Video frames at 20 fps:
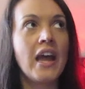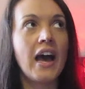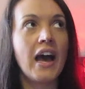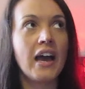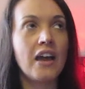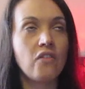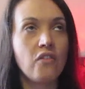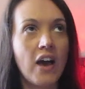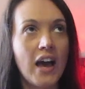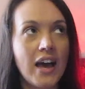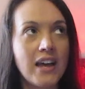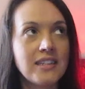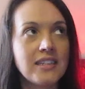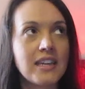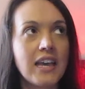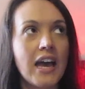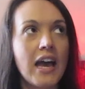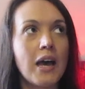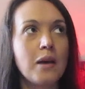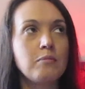I have had to
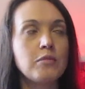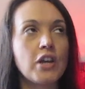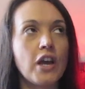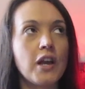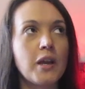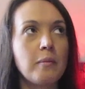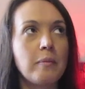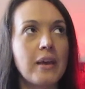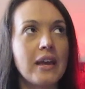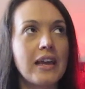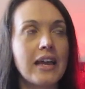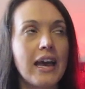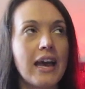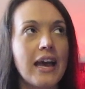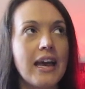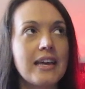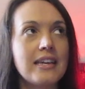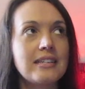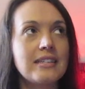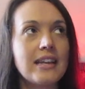calm down a bit
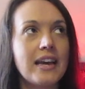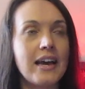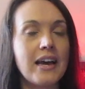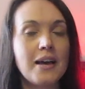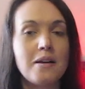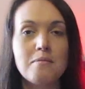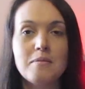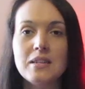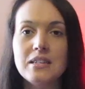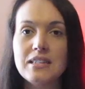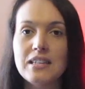guys um,